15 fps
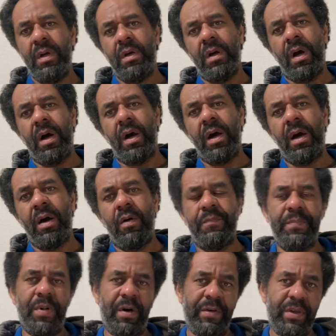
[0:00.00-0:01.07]
of
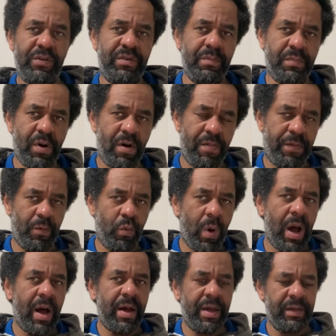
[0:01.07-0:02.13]
using both
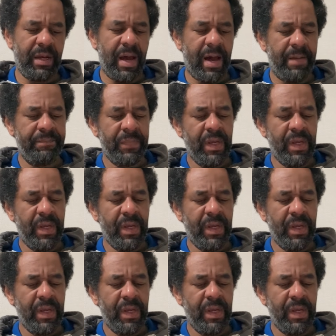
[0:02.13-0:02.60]
wa and ga.